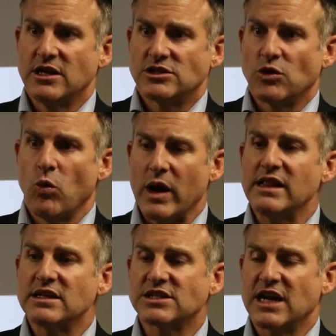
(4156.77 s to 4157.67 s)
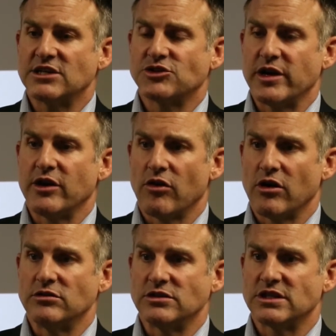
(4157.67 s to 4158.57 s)
So when this country
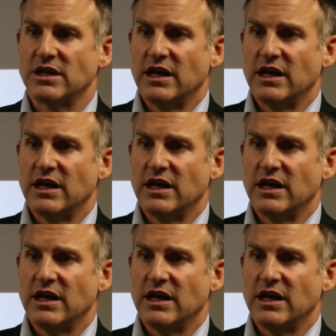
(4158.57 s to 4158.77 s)
grows,